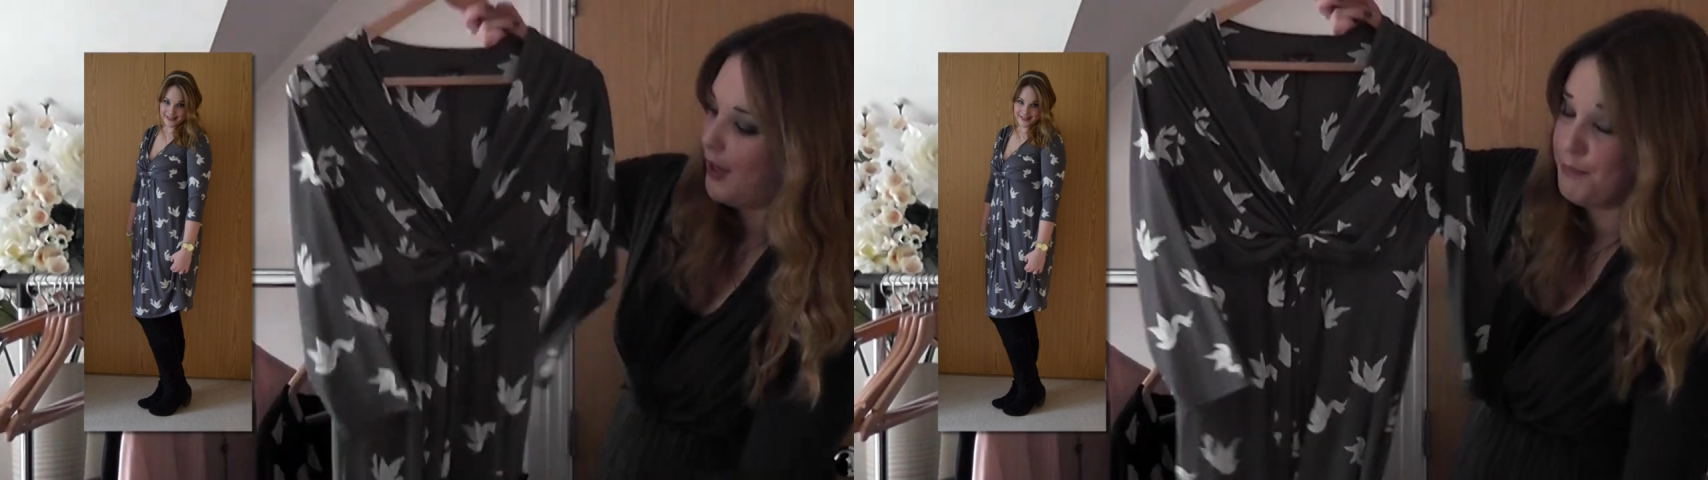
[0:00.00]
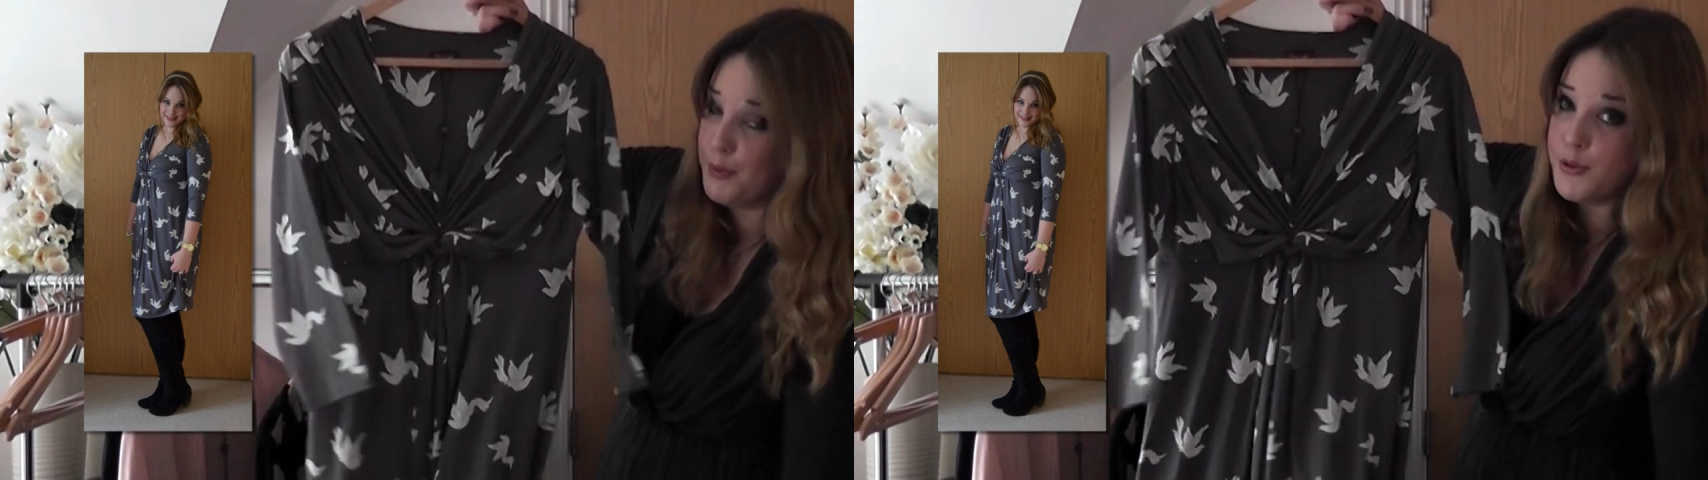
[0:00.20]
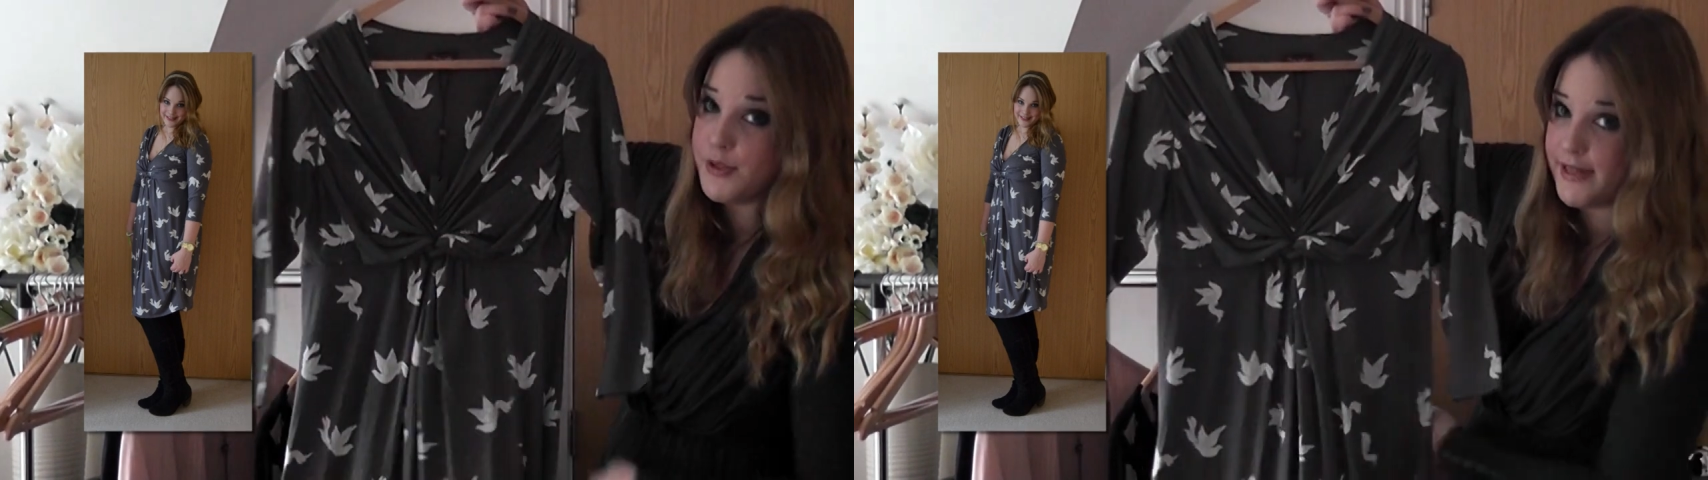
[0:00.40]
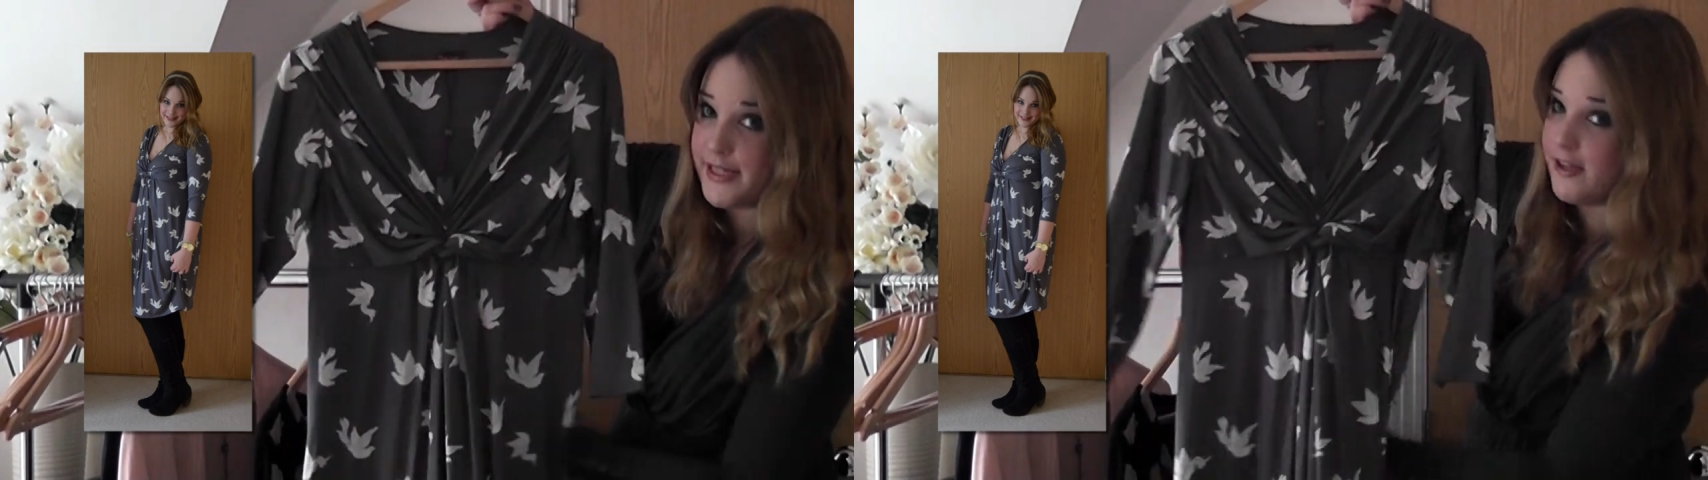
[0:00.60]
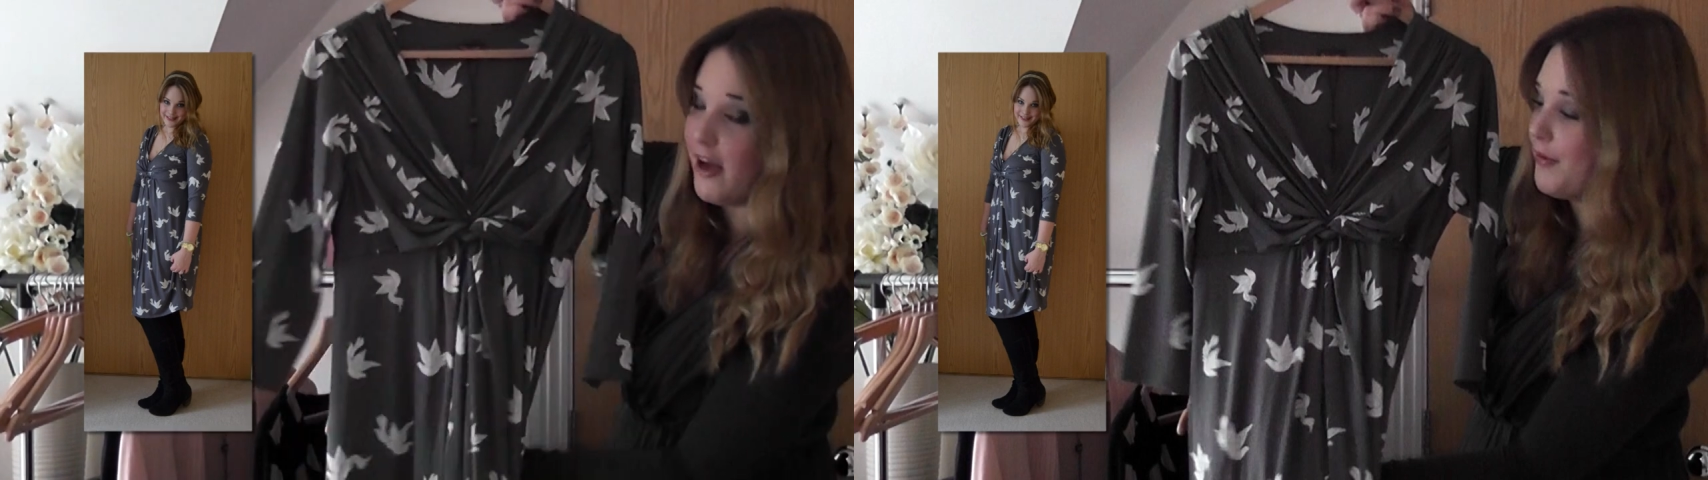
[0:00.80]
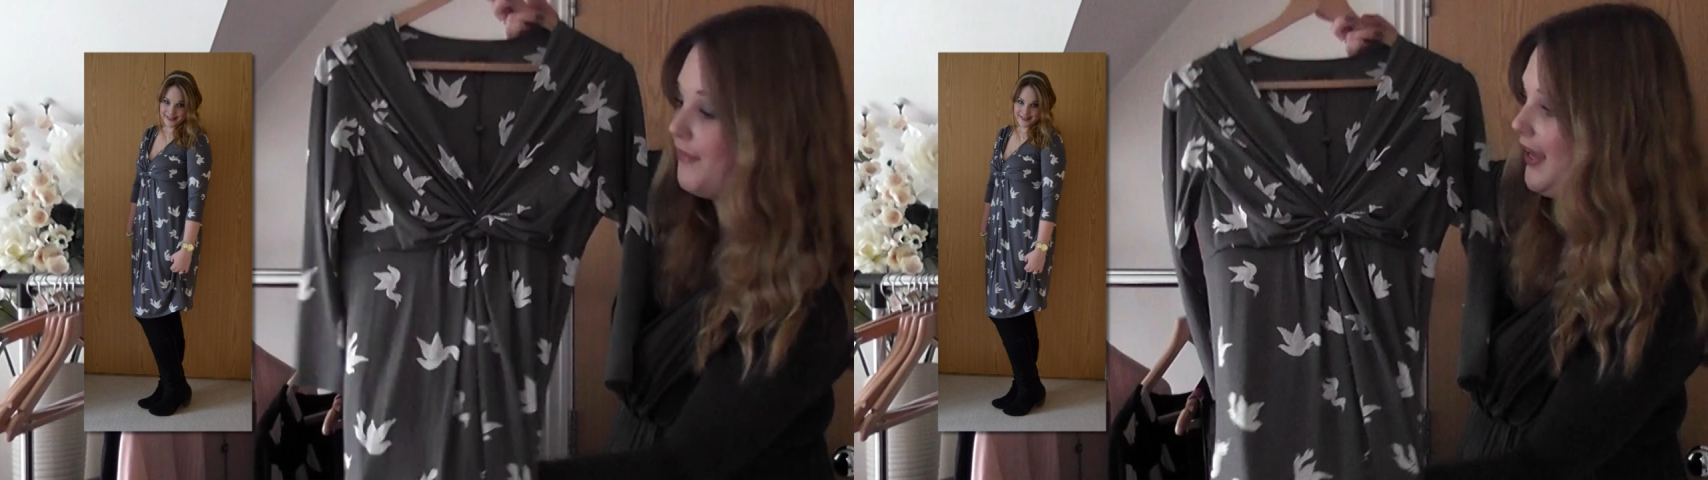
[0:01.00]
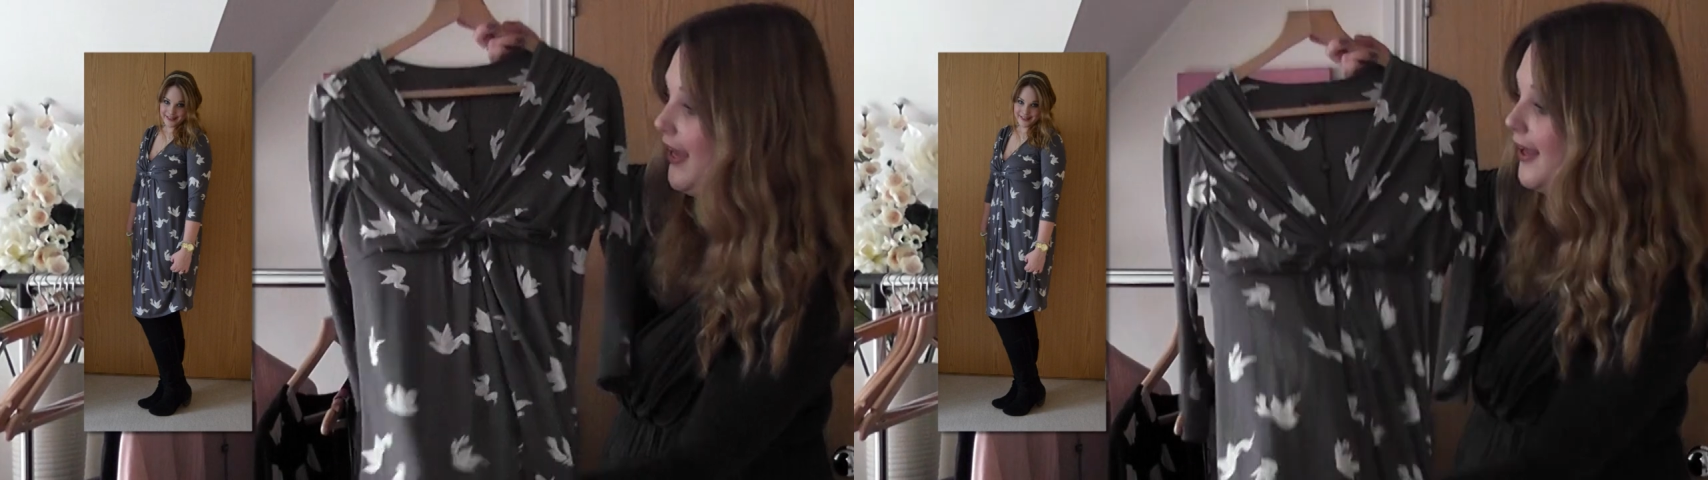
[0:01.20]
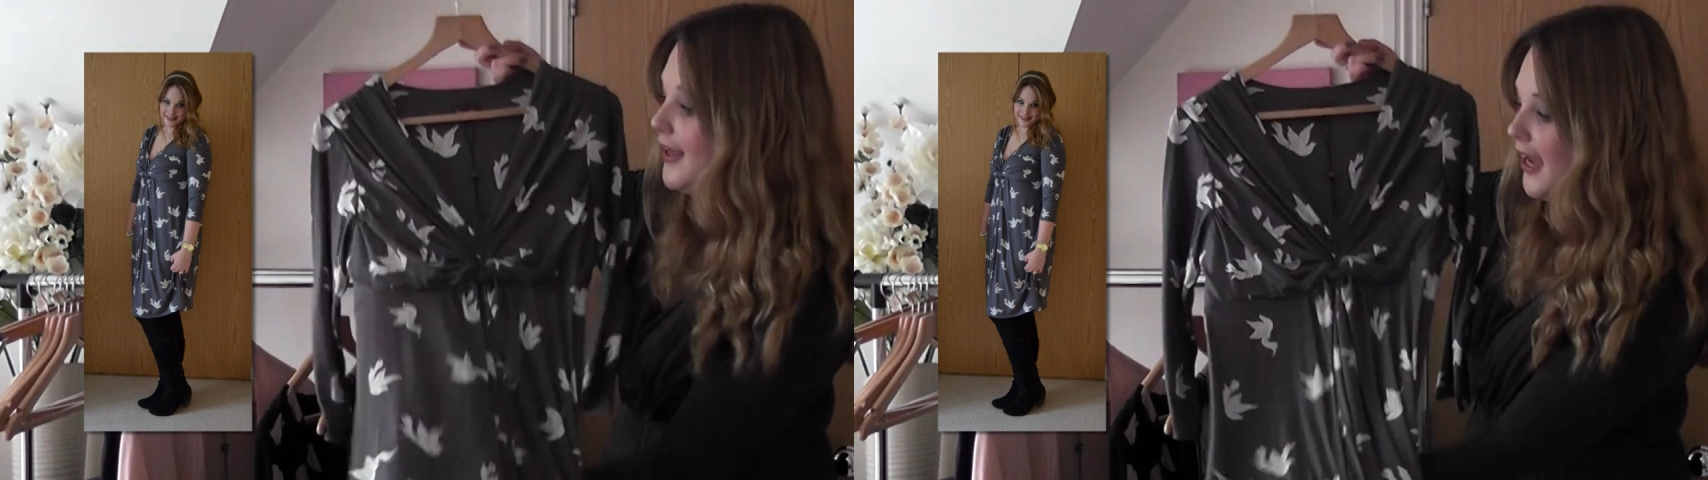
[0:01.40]
boots for this time of
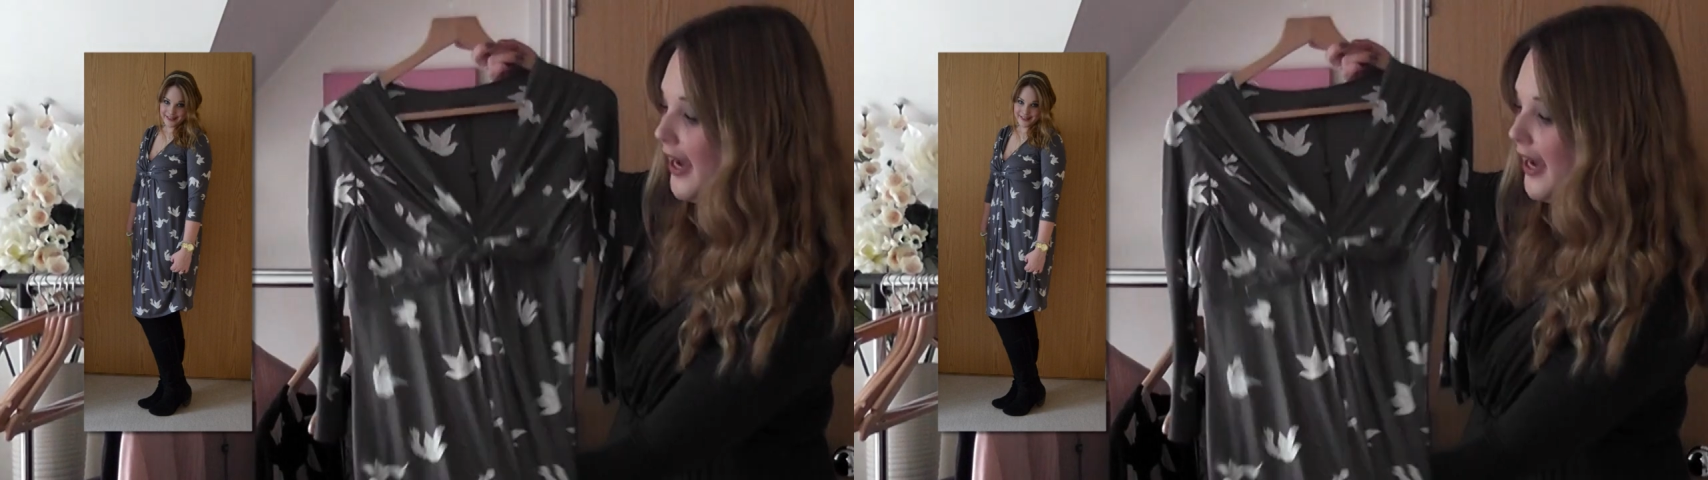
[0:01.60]
year,